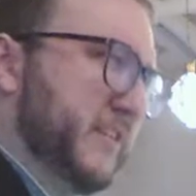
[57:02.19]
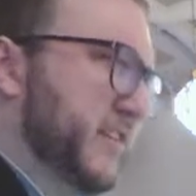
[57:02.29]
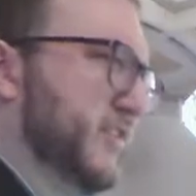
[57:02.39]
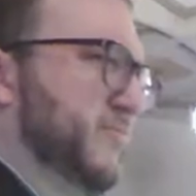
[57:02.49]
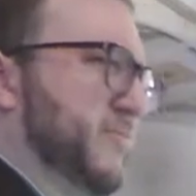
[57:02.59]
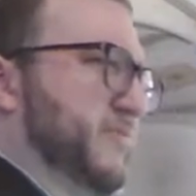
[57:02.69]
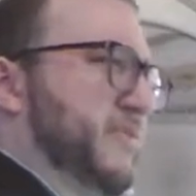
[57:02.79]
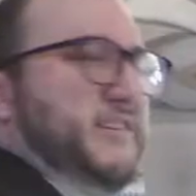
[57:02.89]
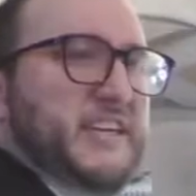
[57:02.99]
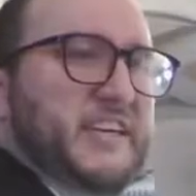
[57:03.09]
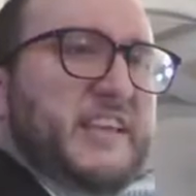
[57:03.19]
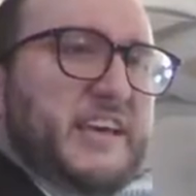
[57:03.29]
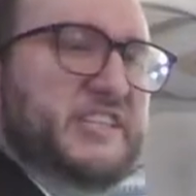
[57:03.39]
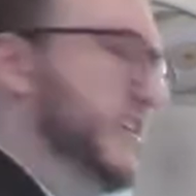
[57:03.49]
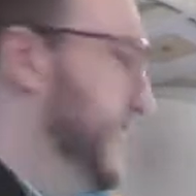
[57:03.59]
a little bit with
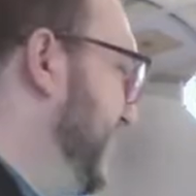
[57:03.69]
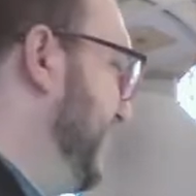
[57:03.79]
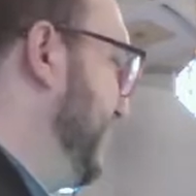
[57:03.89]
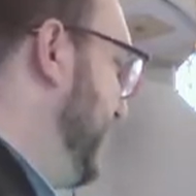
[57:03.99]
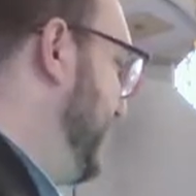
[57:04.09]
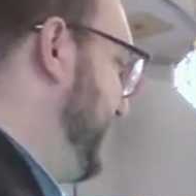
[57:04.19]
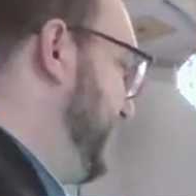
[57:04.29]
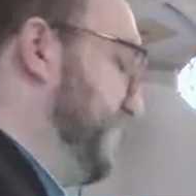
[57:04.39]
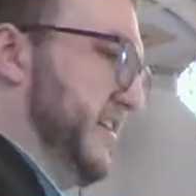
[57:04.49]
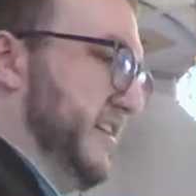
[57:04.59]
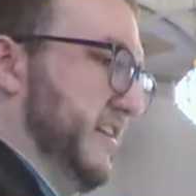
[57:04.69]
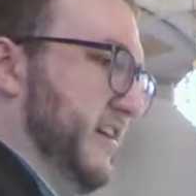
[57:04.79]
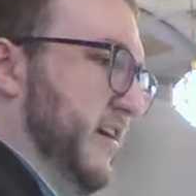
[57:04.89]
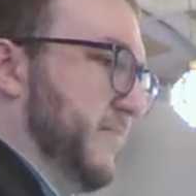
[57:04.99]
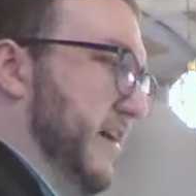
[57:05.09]
articulation, I think you'll get to something
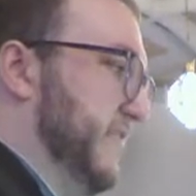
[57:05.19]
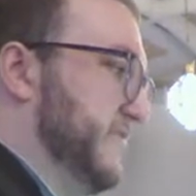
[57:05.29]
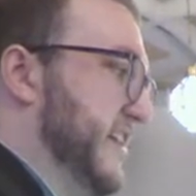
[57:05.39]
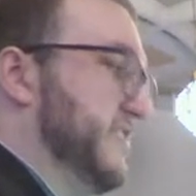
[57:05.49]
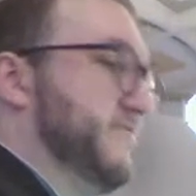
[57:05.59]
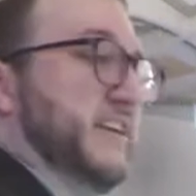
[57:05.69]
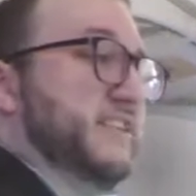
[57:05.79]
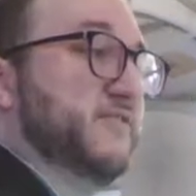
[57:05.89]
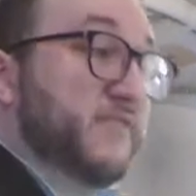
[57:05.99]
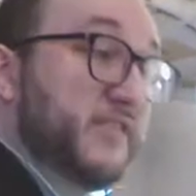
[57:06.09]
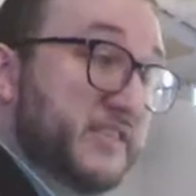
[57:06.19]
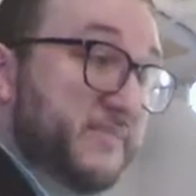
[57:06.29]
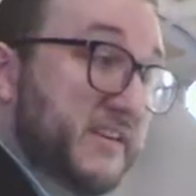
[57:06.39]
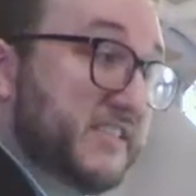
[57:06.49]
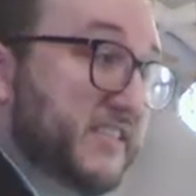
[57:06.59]
um, kind of satisfying. So for this
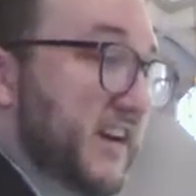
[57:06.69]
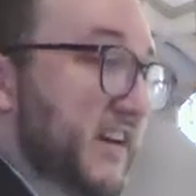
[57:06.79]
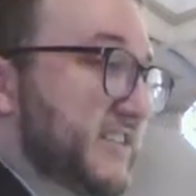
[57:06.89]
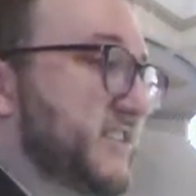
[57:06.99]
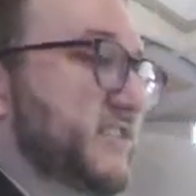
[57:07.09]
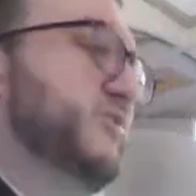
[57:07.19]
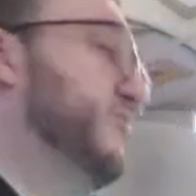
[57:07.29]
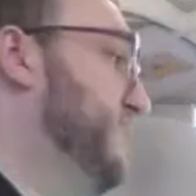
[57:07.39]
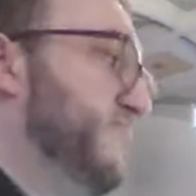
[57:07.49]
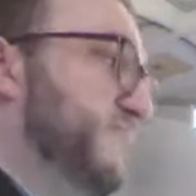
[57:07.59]
piece, just to show you